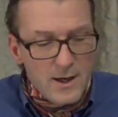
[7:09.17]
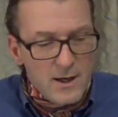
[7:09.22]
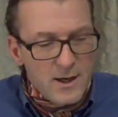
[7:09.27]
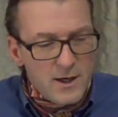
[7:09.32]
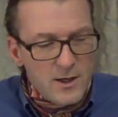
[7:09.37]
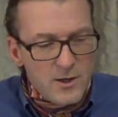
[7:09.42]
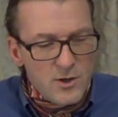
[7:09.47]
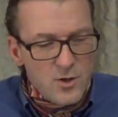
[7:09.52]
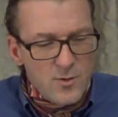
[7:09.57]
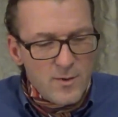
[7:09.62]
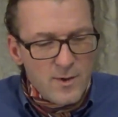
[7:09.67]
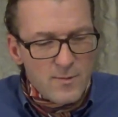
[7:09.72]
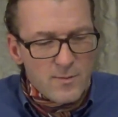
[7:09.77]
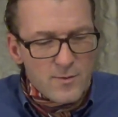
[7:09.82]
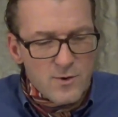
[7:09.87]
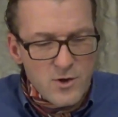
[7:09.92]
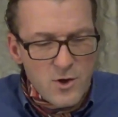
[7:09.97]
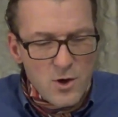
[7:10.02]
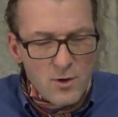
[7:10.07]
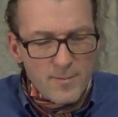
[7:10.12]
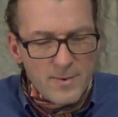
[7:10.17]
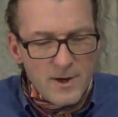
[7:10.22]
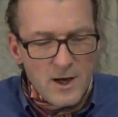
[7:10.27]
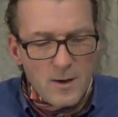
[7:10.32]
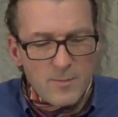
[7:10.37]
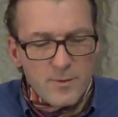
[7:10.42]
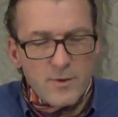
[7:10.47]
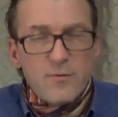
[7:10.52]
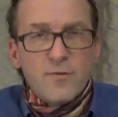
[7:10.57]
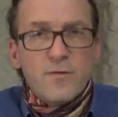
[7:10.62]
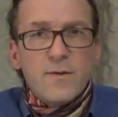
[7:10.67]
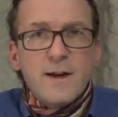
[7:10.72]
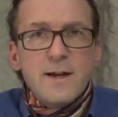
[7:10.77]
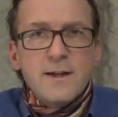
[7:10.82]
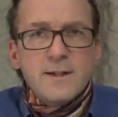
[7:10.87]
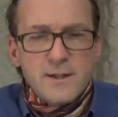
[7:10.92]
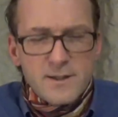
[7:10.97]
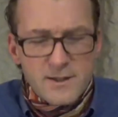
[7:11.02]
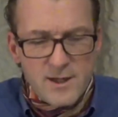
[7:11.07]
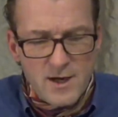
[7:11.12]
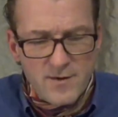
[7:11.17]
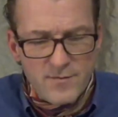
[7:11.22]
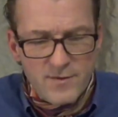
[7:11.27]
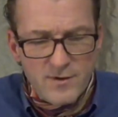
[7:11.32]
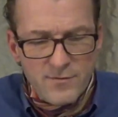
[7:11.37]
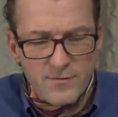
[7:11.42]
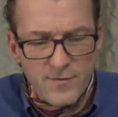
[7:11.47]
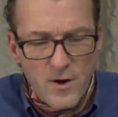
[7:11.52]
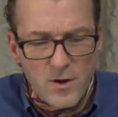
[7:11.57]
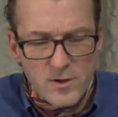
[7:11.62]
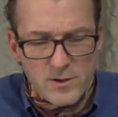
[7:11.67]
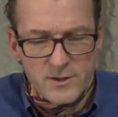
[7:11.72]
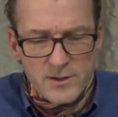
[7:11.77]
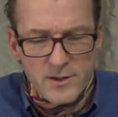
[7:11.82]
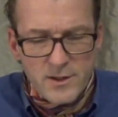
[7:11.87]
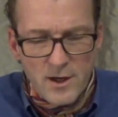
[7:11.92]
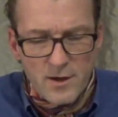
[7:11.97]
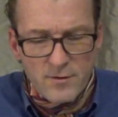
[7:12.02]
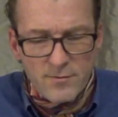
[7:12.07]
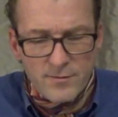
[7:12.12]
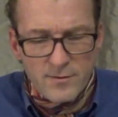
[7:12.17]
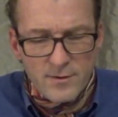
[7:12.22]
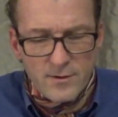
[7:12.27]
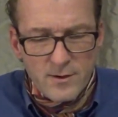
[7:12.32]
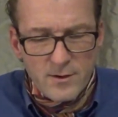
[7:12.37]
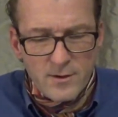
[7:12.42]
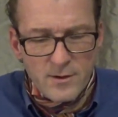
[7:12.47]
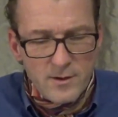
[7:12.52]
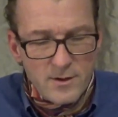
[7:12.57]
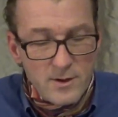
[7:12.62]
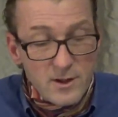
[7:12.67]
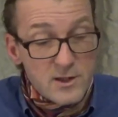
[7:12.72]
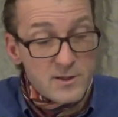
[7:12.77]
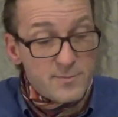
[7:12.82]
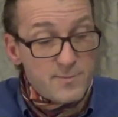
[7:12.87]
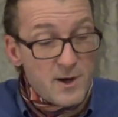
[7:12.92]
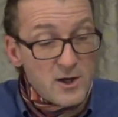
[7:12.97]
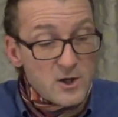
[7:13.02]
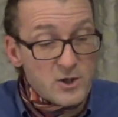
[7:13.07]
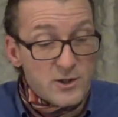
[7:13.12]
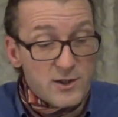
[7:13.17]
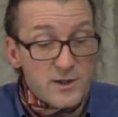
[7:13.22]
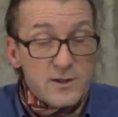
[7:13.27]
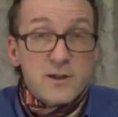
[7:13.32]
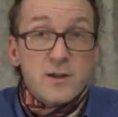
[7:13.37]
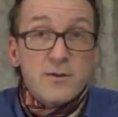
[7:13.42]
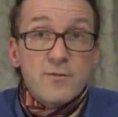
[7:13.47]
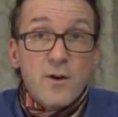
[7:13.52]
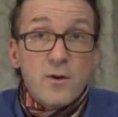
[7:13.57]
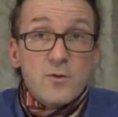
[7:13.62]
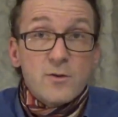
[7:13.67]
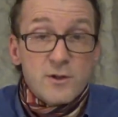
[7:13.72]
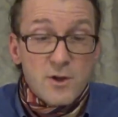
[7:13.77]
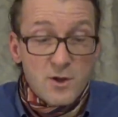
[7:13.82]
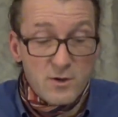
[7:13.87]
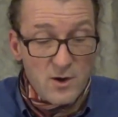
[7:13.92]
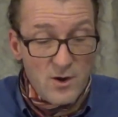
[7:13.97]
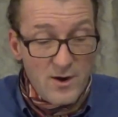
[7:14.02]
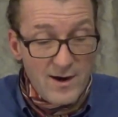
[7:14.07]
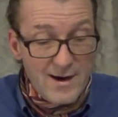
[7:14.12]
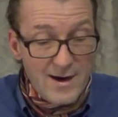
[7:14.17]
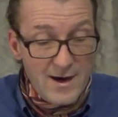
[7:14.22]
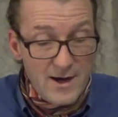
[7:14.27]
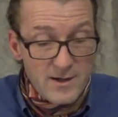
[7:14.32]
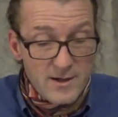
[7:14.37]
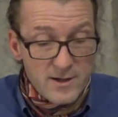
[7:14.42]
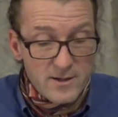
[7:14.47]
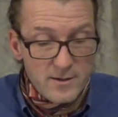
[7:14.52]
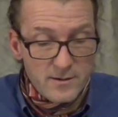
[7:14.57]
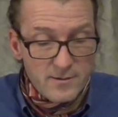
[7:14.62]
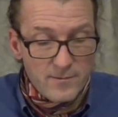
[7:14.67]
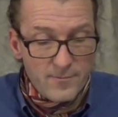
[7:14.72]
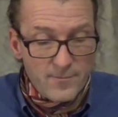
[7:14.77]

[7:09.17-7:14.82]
he knew he would not be able to flee to safety fast enough, especially as he felt so light-headed.